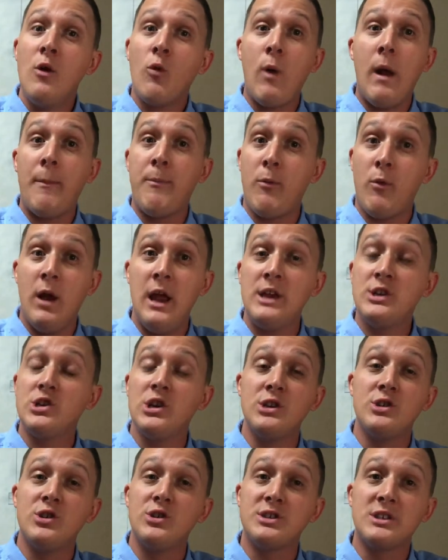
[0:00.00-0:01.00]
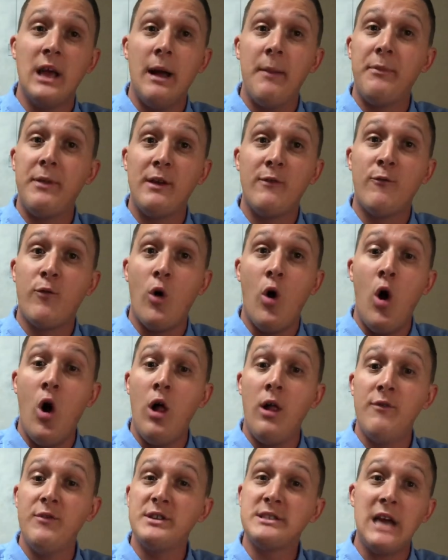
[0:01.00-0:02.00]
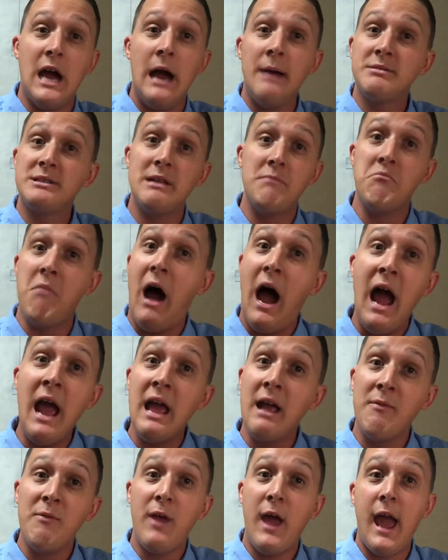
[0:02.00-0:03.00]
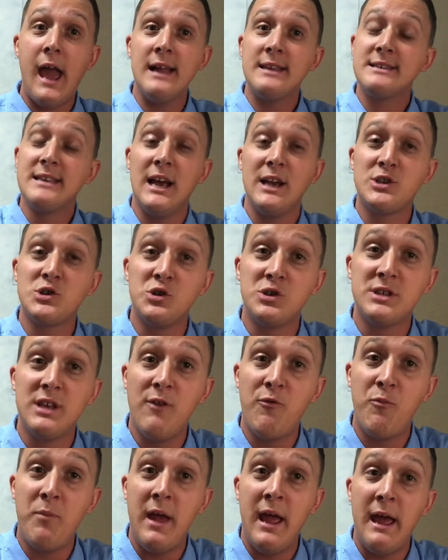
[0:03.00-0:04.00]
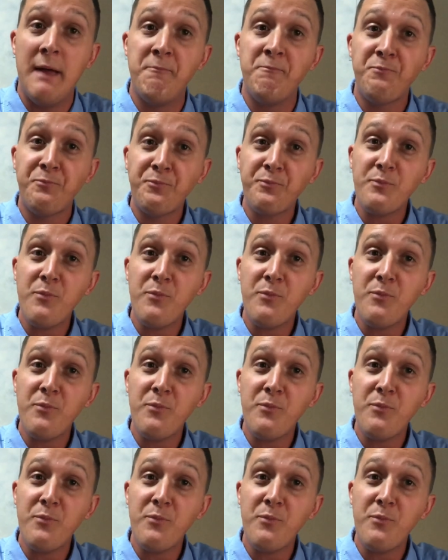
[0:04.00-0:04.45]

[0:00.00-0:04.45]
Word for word: reparations or something for all the times that my ancestors have been